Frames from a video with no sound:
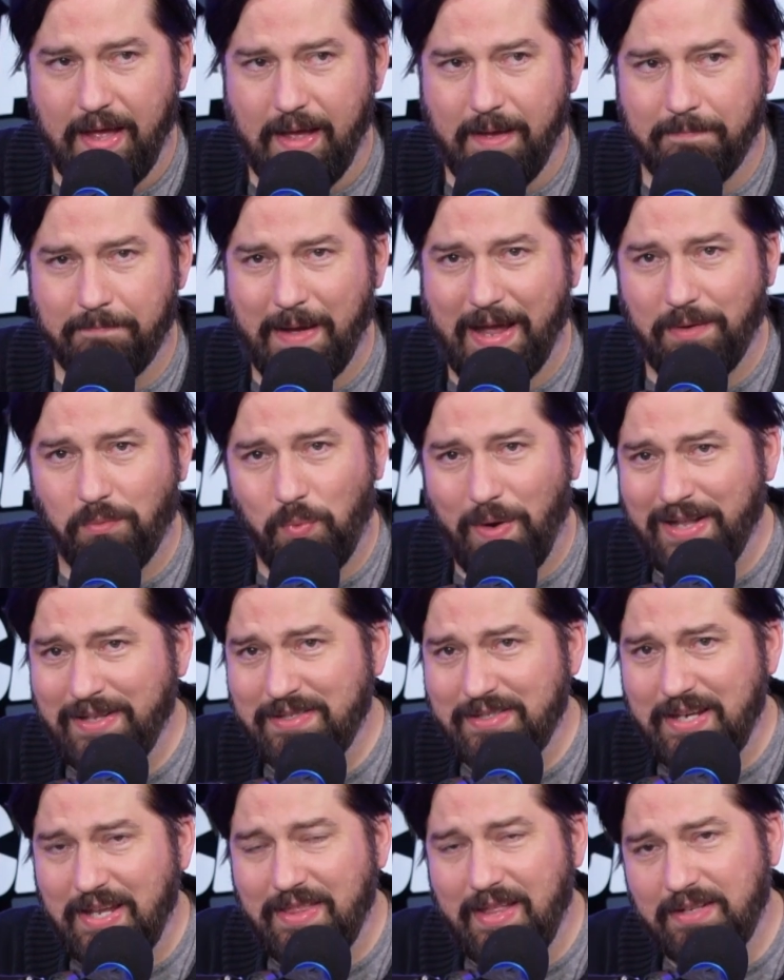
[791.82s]
By
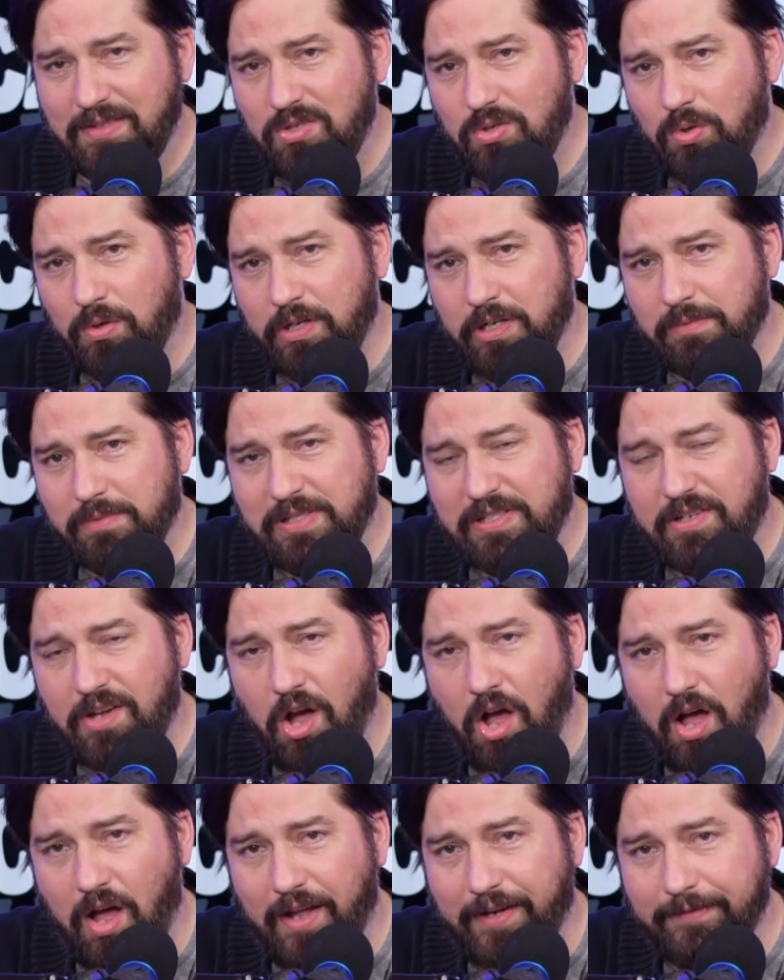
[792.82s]
Wednesday, that story was
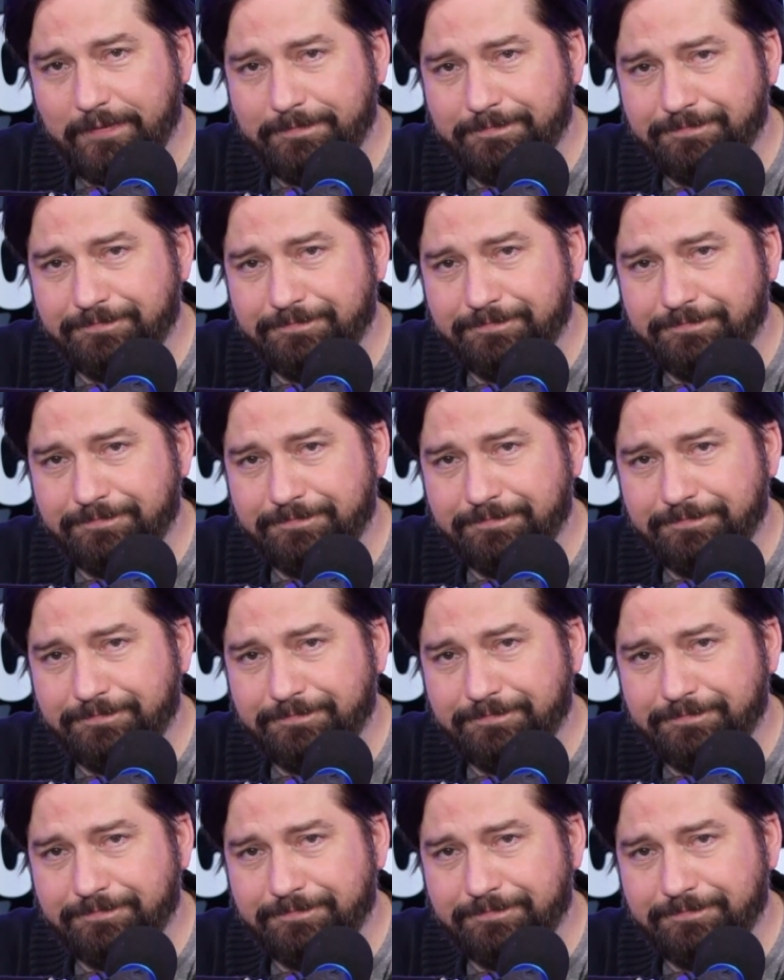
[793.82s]
gone.